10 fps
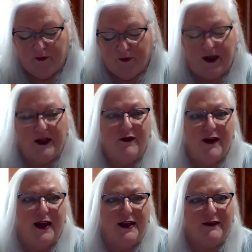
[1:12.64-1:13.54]
running
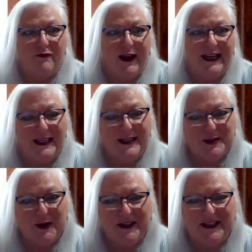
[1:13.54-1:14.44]
around and writing you
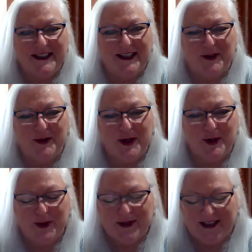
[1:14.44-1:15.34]
all these little
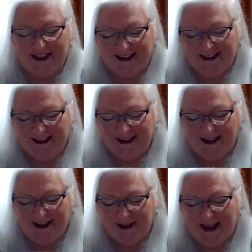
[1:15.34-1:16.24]
notes and
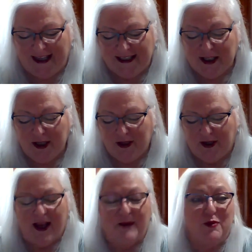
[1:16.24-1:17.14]
asking you to
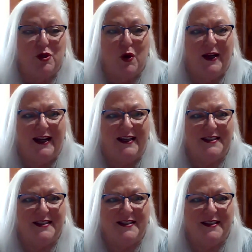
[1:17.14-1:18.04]
come join
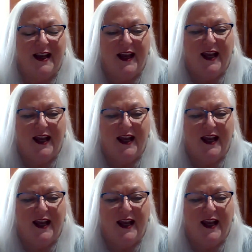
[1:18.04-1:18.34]
us.